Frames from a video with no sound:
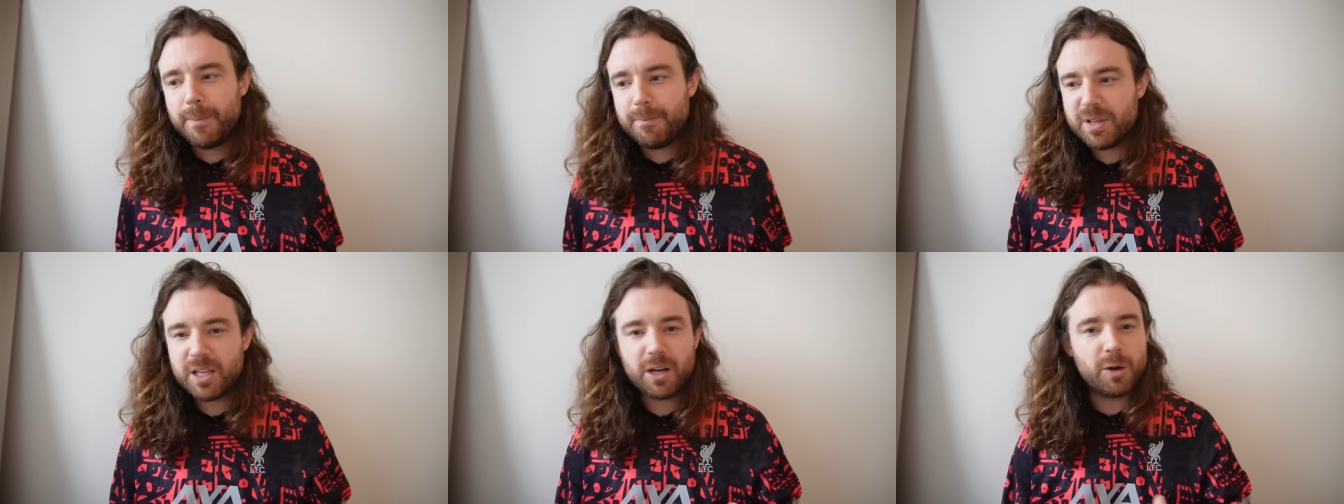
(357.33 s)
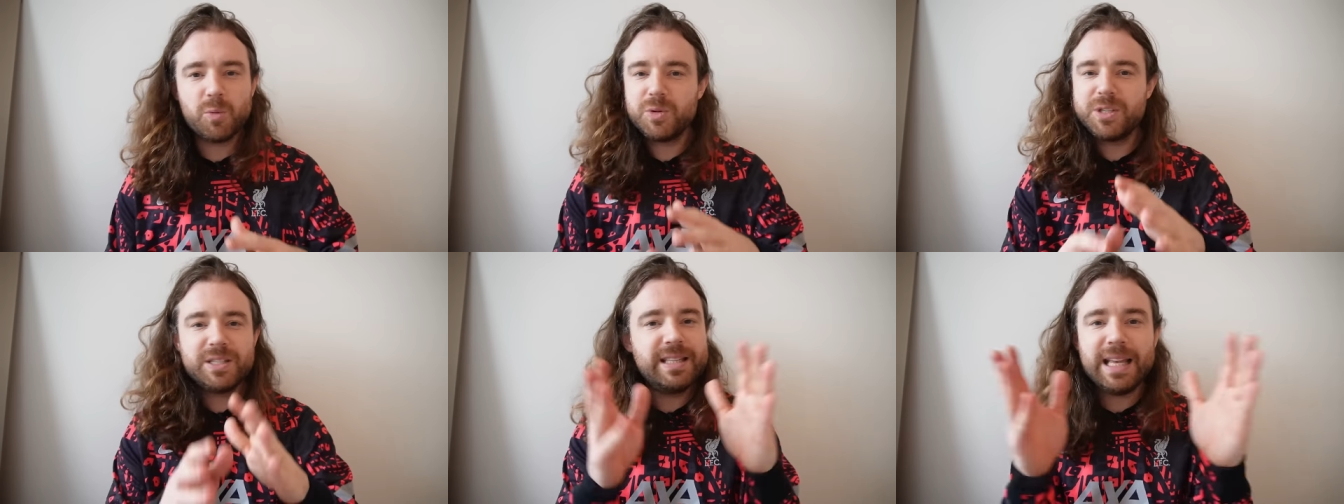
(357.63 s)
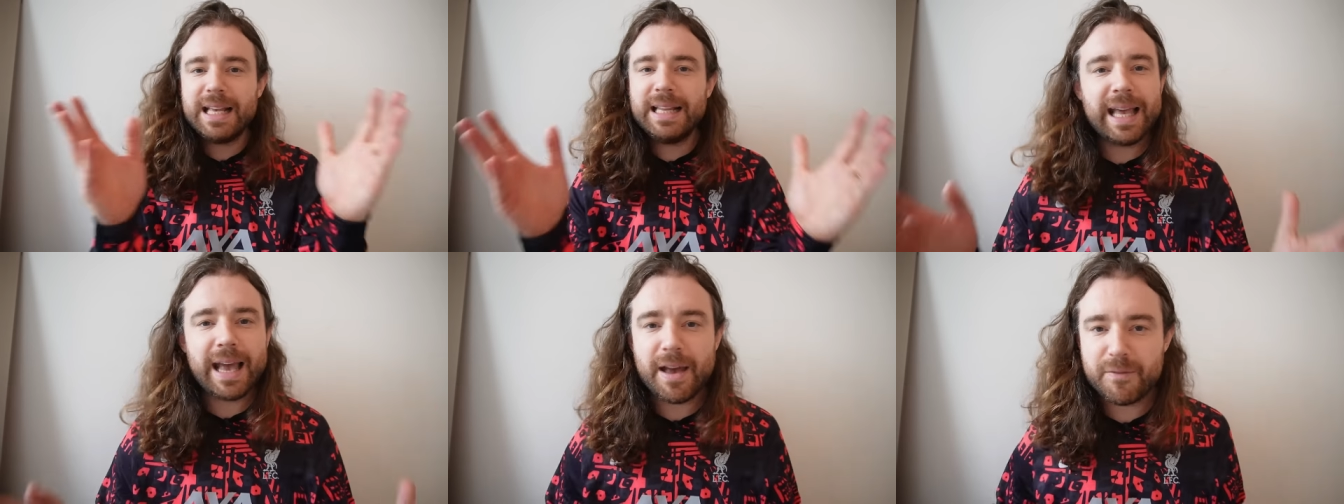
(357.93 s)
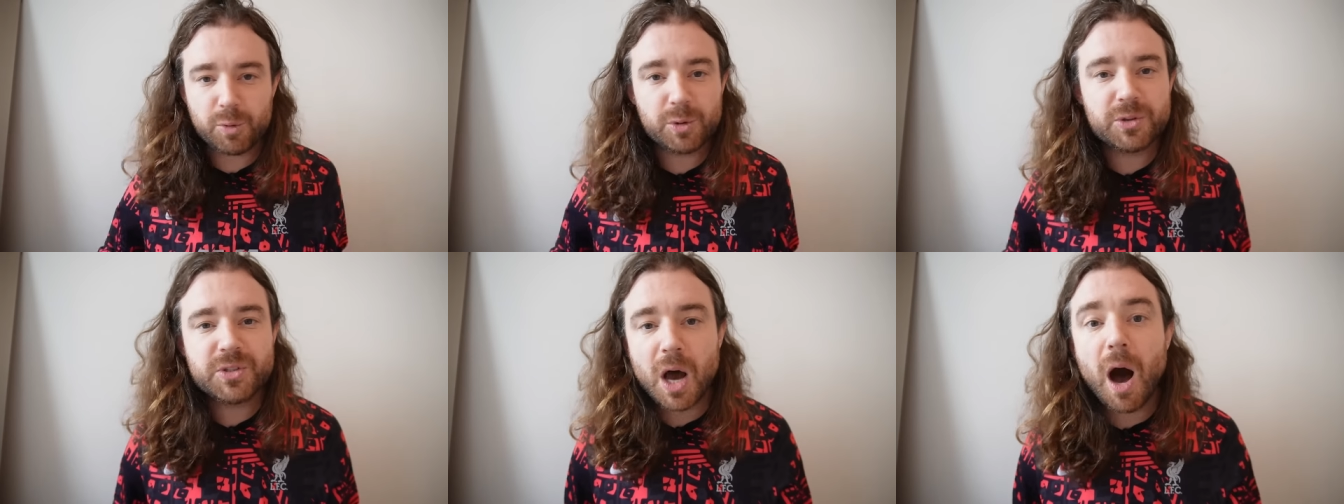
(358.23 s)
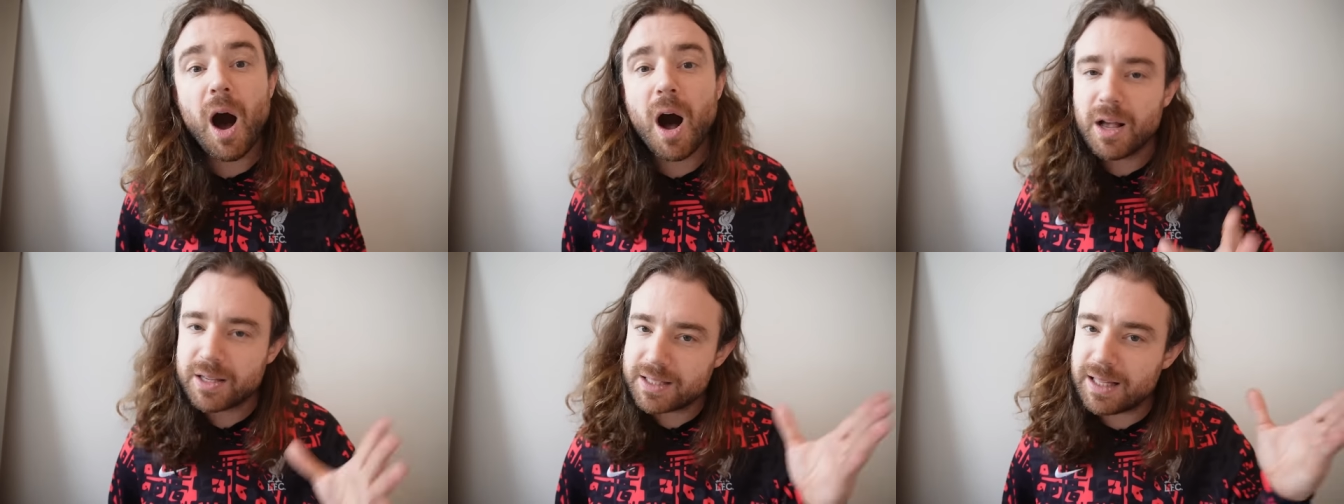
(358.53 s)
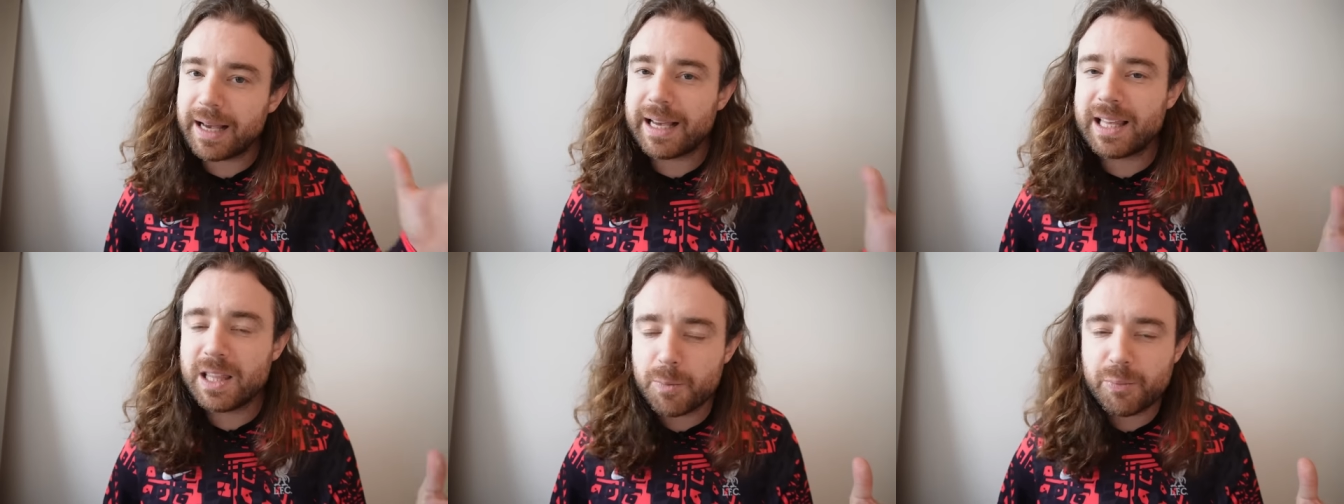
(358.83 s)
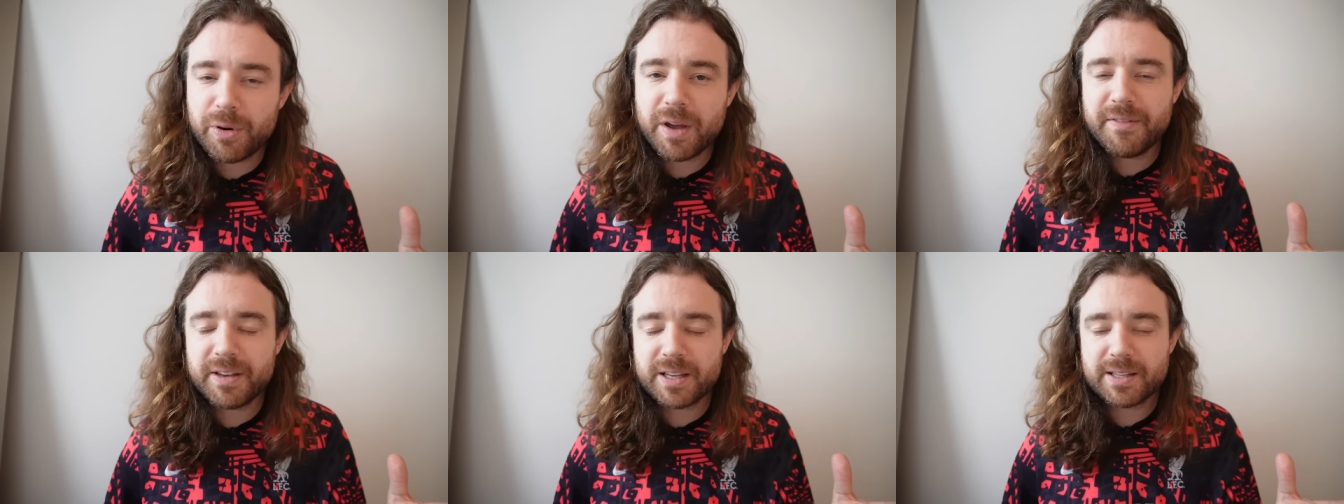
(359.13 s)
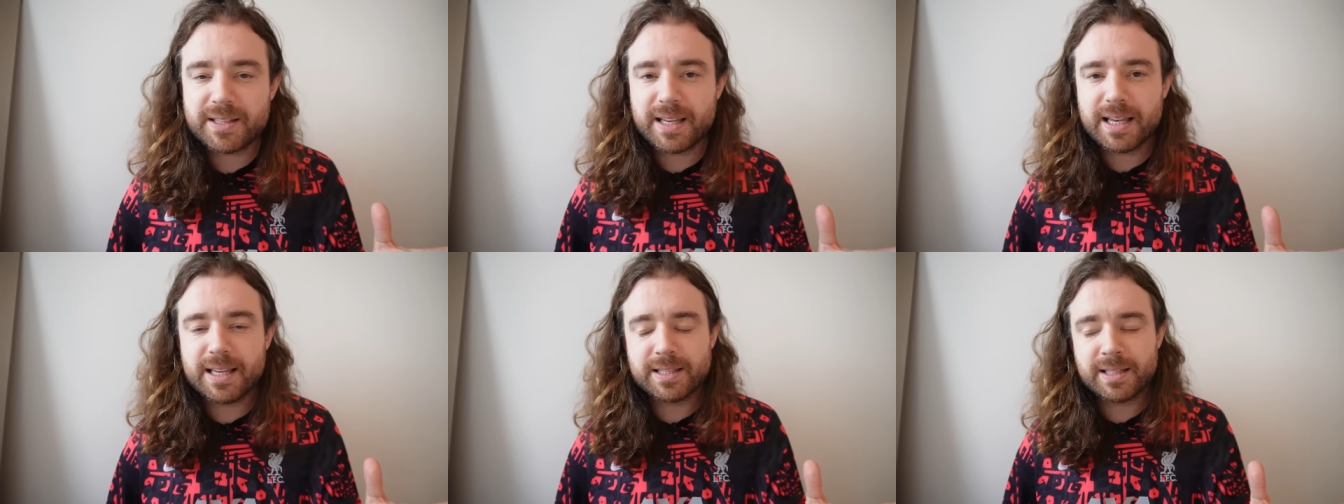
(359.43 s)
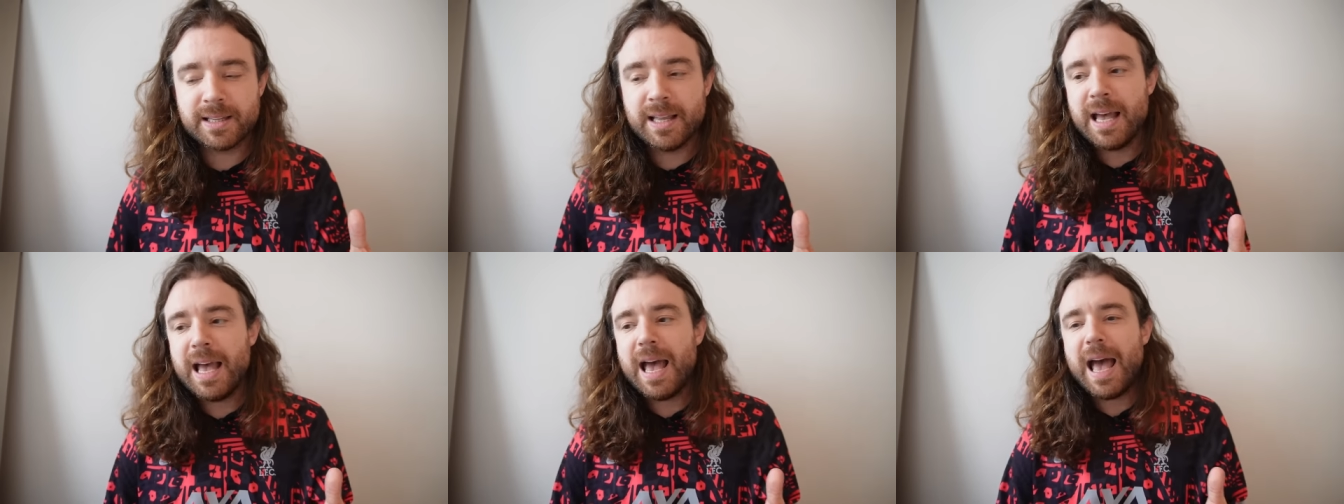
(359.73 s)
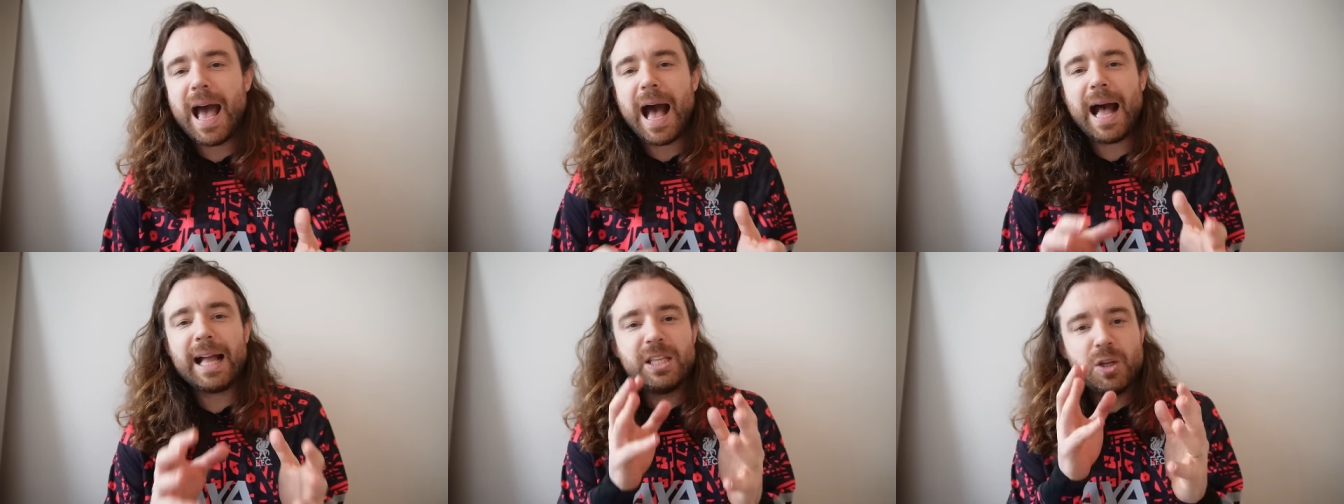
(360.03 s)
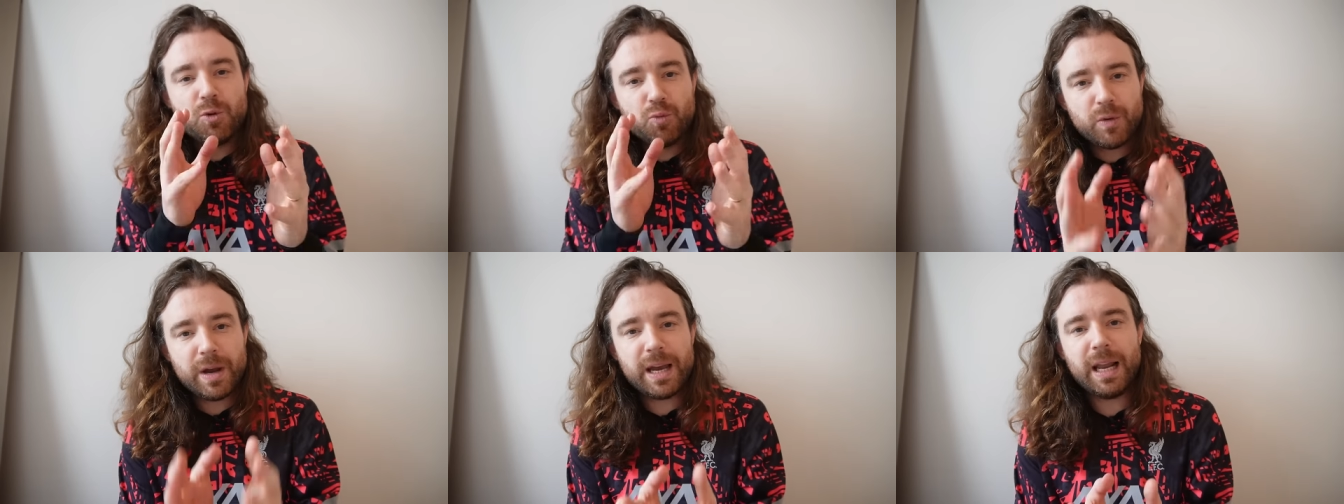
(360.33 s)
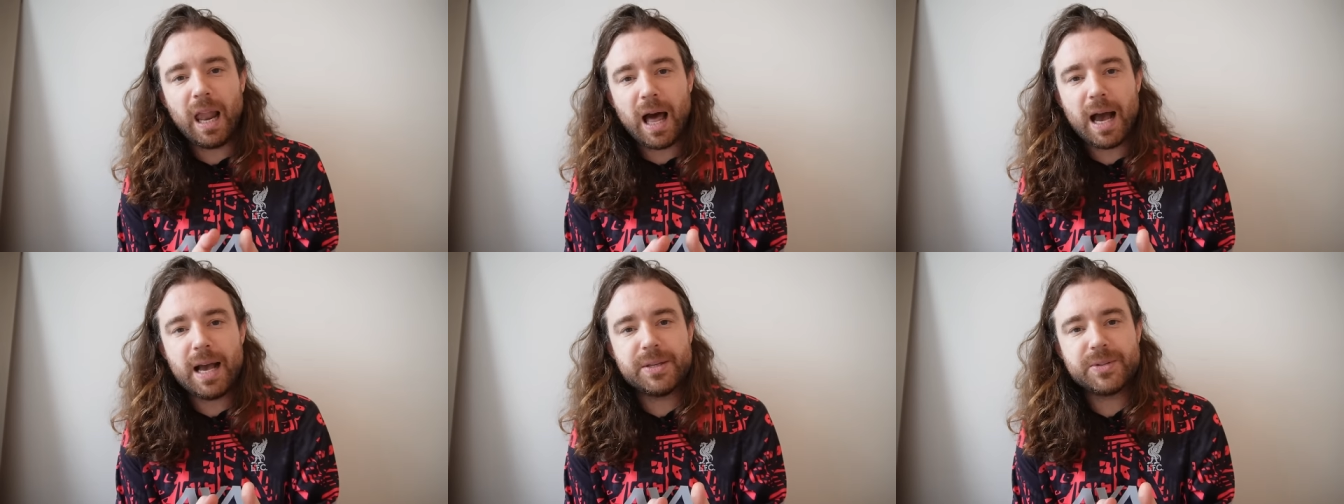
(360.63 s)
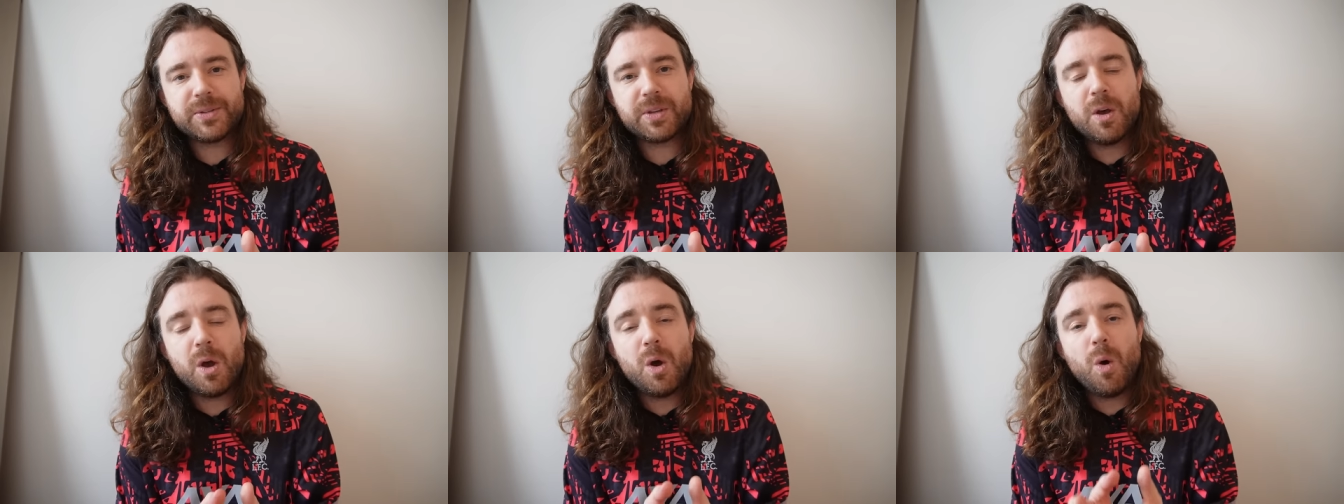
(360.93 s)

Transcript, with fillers: you know, stealing everyone's hearts like in the previous season. And you realize